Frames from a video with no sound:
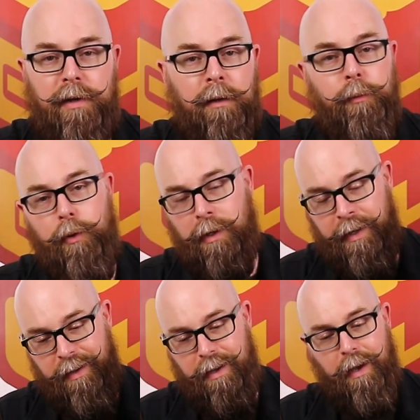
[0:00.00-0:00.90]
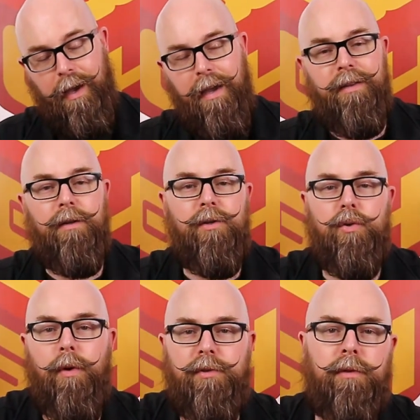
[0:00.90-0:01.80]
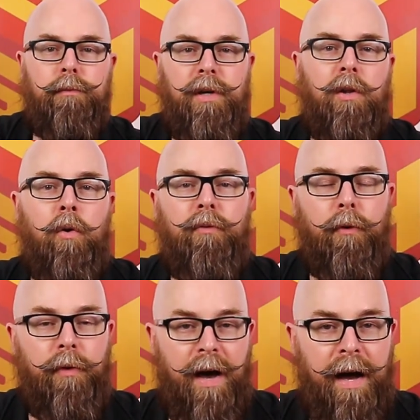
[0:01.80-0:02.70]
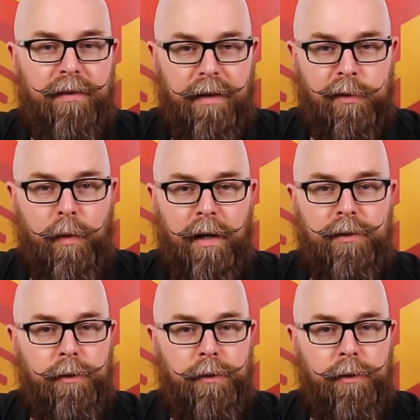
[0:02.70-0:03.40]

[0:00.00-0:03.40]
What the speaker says: I'll put a link in the description below for that as well,